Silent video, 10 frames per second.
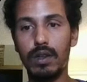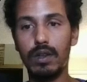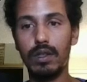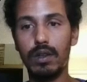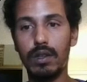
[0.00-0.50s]

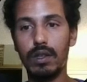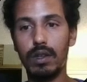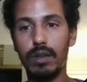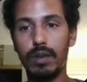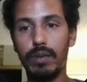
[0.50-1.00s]
it's hard to
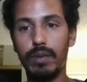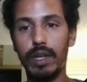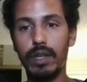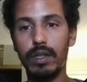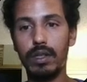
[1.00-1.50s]
copy and
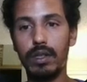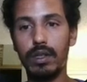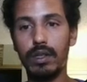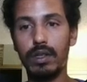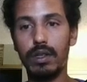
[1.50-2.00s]
paste
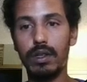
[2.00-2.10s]
this,